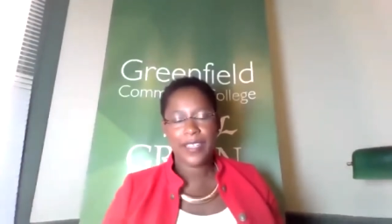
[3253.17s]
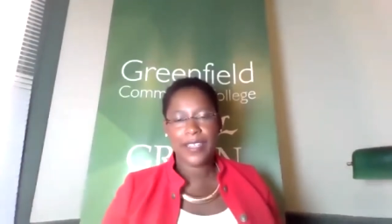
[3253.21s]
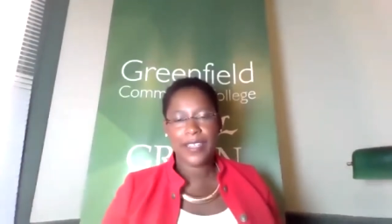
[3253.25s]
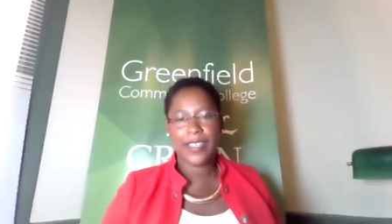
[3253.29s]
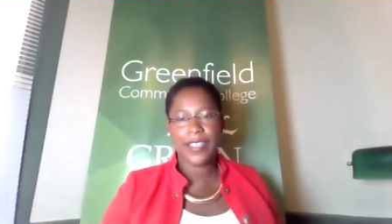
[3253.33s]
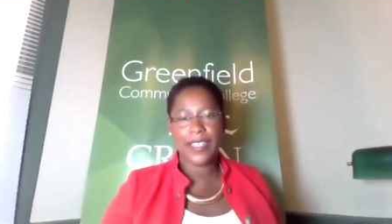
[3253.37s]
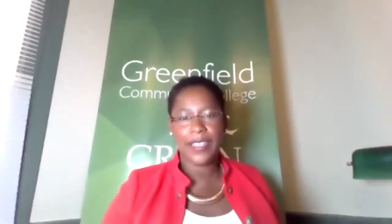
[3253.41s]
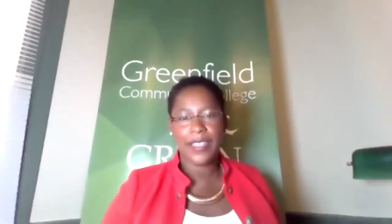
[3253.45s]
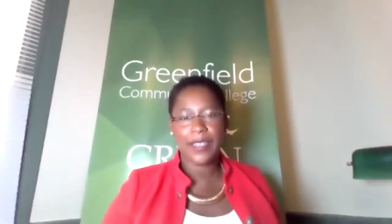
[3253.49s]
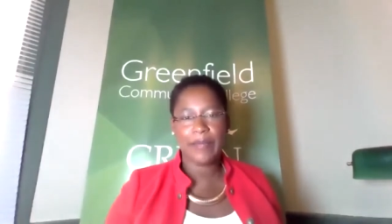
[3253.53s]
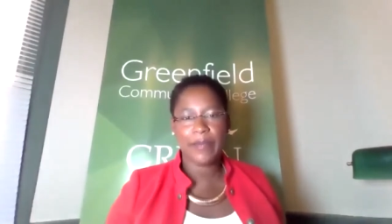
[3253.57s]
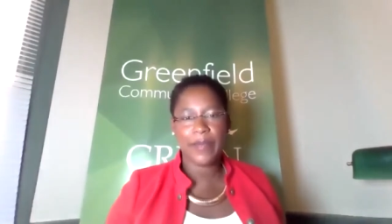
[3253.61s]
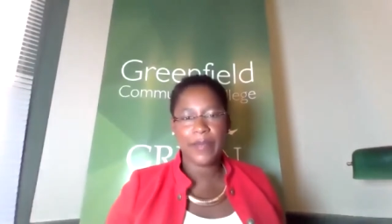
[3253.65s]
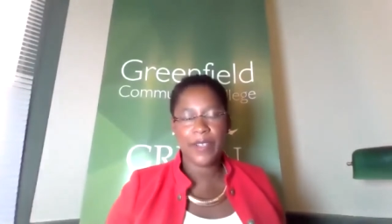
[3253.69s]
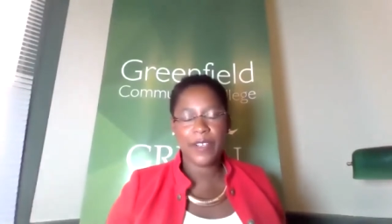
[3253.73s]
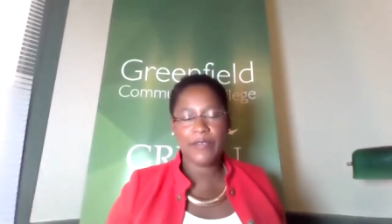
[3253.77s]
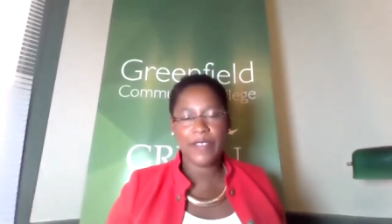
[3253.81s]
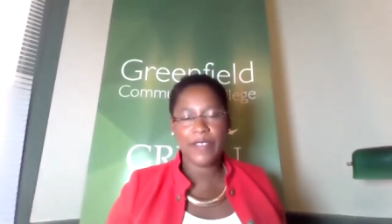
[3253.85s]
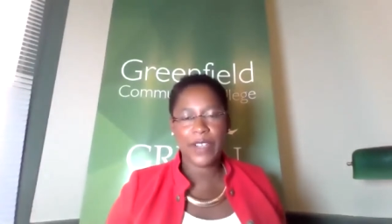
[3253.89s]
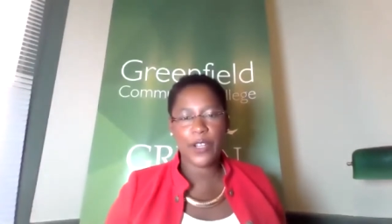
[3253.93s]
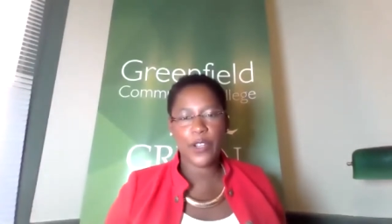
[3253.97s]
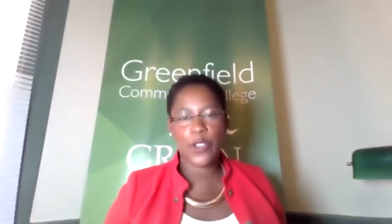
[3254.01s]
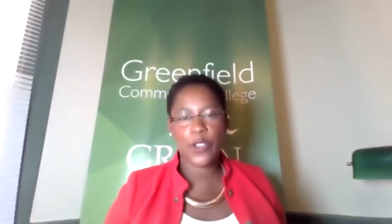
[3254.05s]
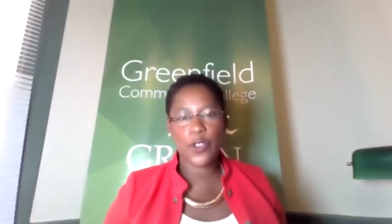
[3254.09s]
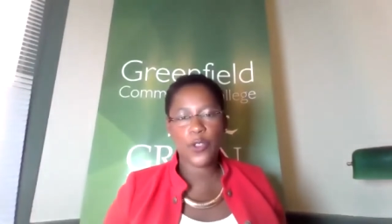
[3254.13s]
of
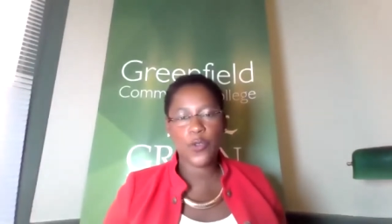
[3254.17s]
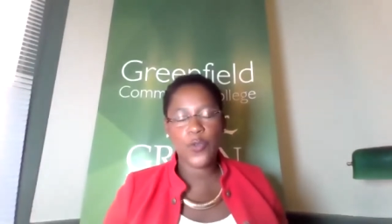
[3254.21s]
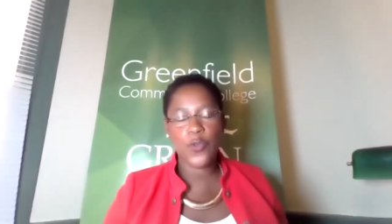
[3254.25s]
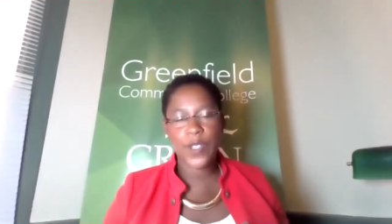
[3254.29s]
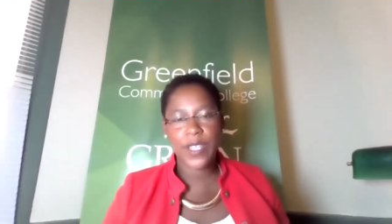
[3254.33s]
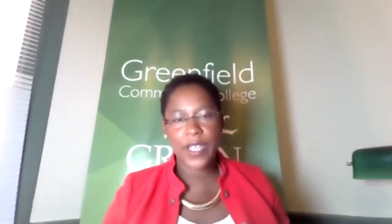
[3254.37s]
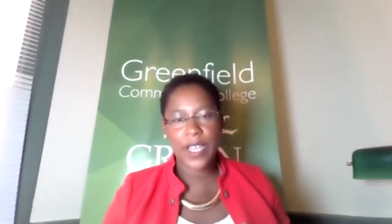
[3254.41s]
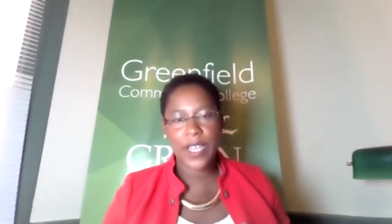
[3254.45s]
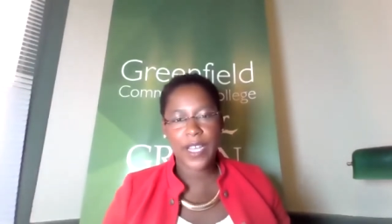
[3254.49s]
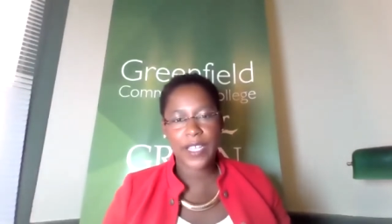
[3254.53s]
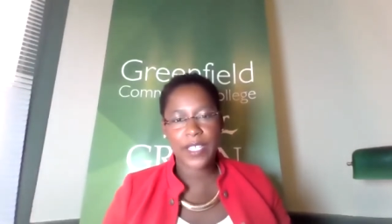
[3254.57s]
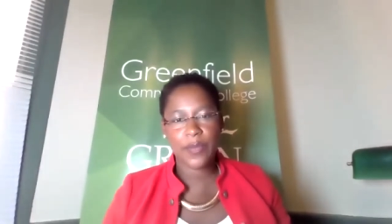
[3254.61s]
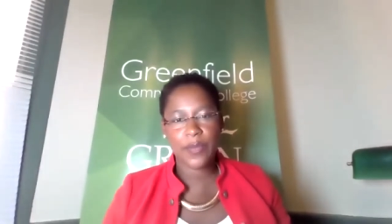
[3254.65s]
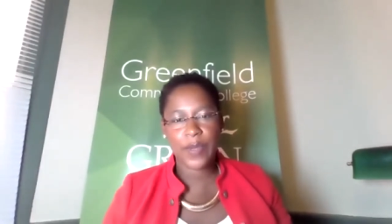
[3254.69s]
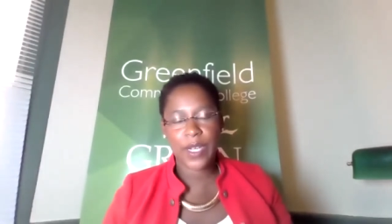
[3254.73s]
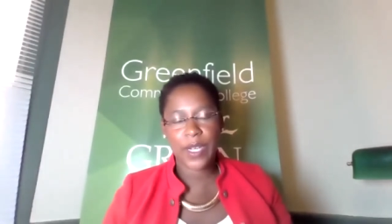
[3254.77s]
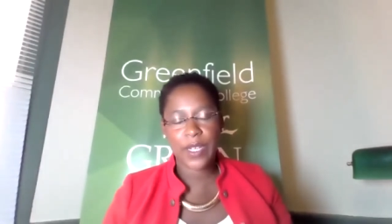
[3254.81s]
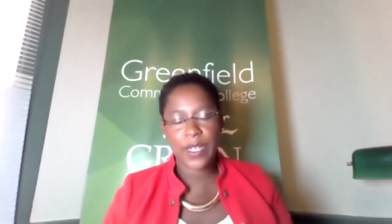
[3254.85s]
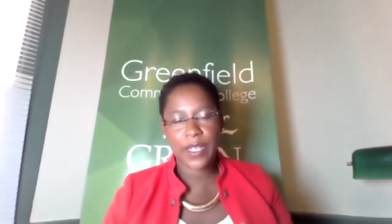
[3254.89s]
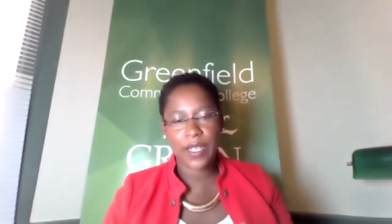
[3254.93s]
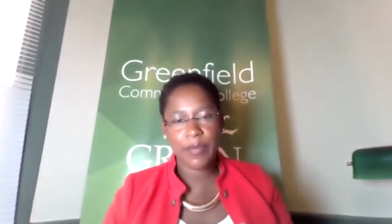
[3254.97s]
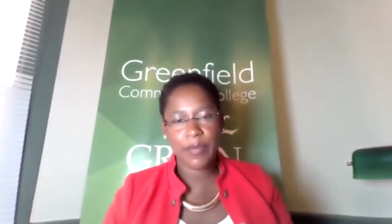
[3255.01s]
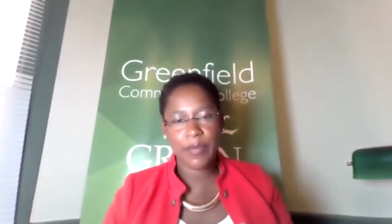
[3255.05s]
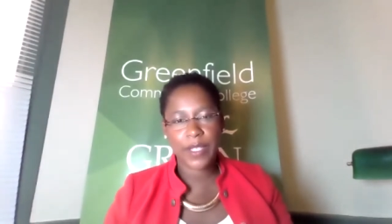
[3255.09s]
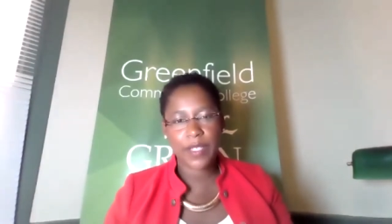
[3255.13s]
an enthusiast when
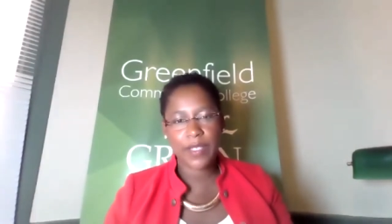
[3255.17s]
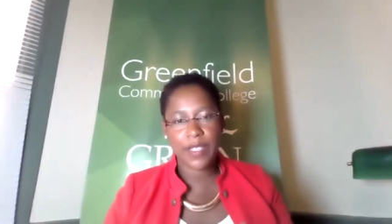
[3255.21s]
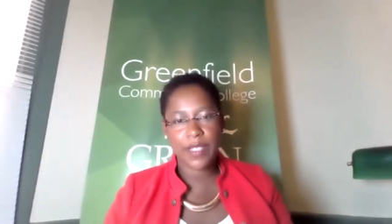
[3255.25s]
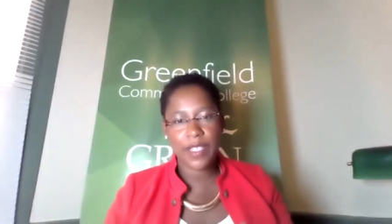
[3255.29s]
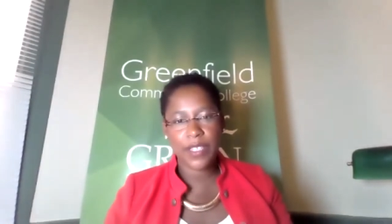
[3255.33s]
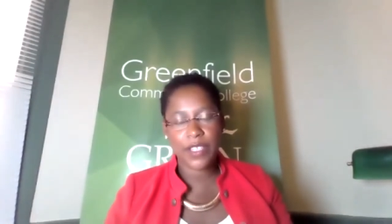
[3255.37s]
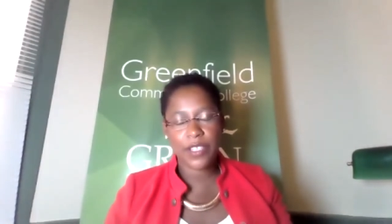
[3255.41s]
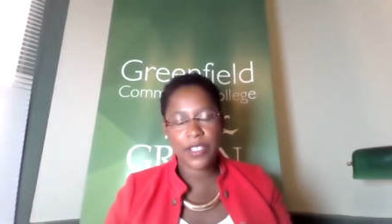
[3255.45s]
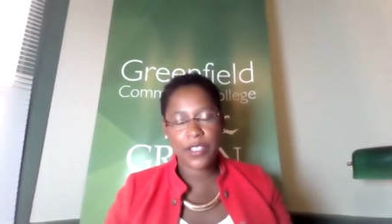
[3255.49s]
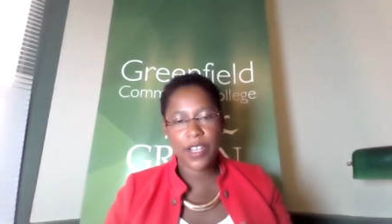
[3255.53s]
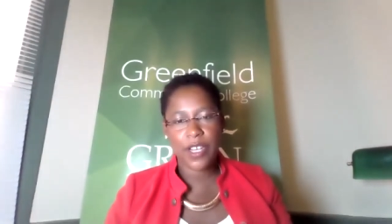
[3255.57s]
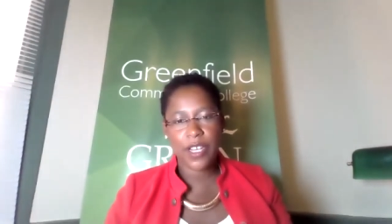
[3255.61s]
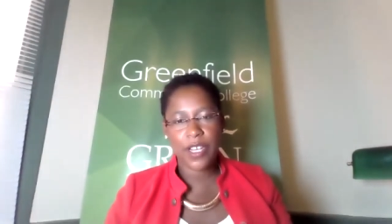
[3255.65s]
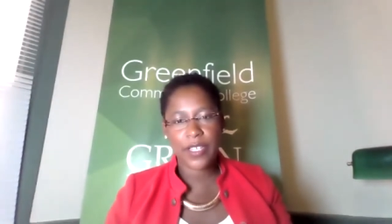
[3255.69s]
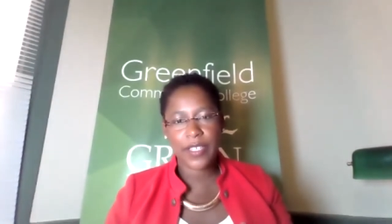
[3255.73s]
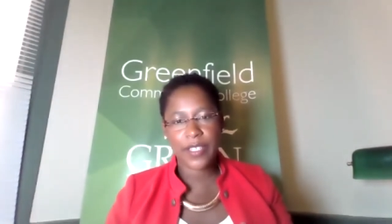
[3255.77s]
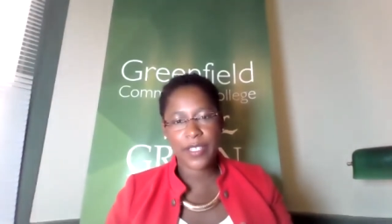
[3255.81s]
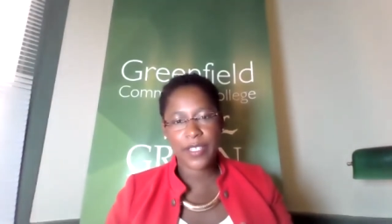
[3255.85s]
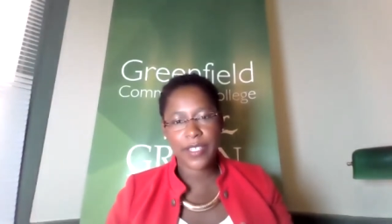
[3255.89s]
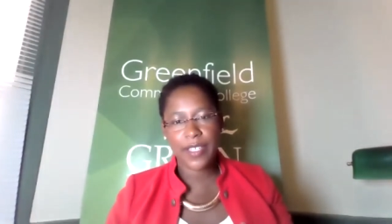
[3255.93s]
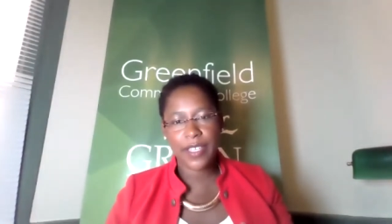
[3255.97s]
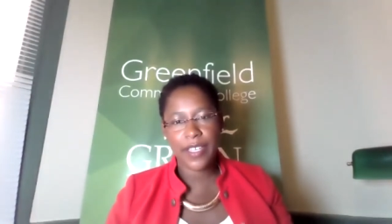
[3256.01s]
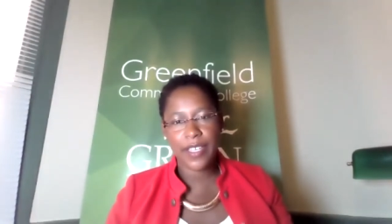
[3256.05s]
it comes to these talks.